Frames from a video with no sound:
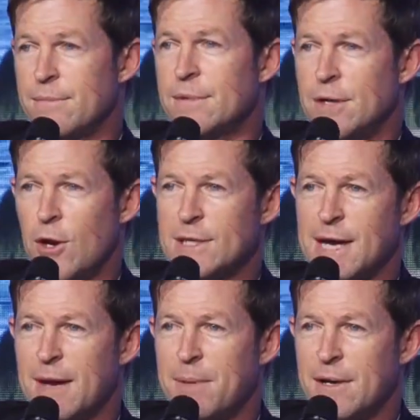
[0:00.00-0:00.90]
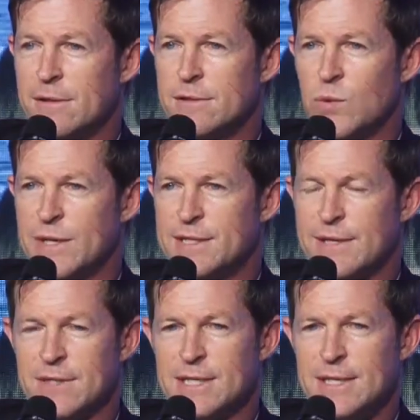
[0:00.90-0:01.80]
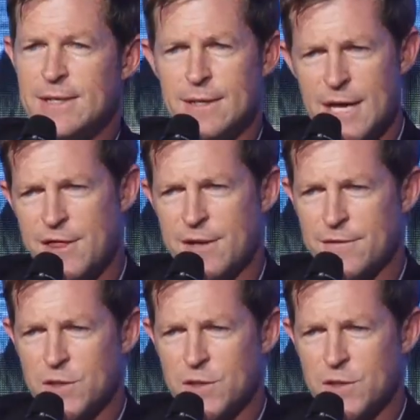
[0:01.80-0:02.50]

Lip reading: The last IPL, 2017, Nathan.